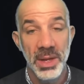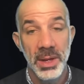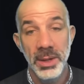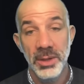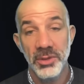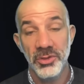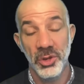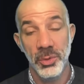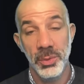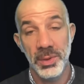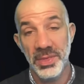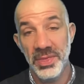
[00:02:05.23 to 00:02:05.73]

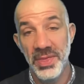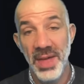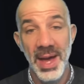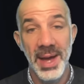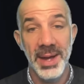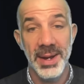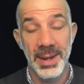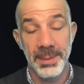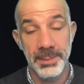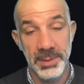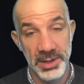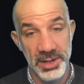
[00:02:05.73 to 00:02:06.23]
So with
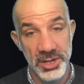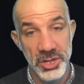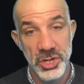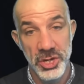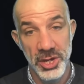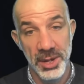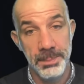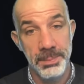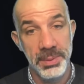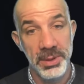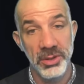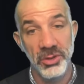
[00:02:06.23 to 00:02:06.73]
that, I'm going to
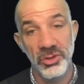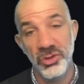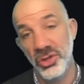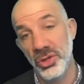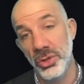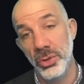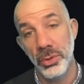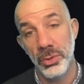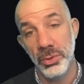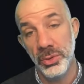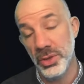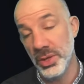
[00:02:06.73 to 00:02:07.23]
jump
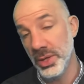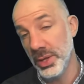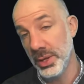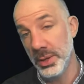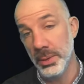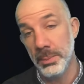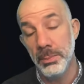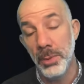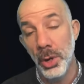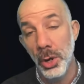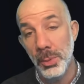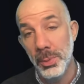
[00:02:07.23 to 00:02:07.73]
into the
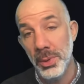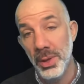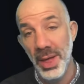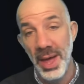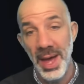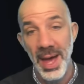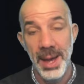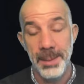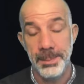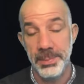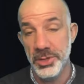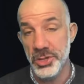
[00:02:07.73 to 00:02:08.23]
mobile
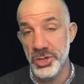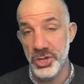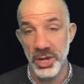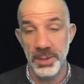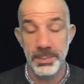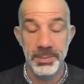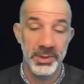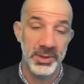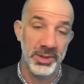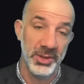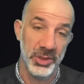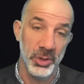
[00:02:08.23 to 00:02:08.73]
app and
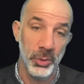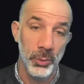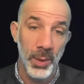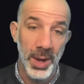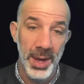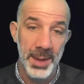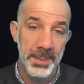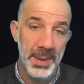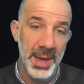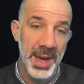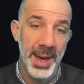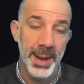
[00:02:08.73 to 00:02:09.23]
jump into the
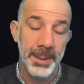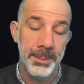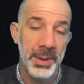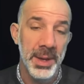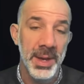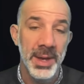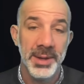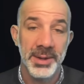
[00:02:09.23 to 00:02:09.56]
web app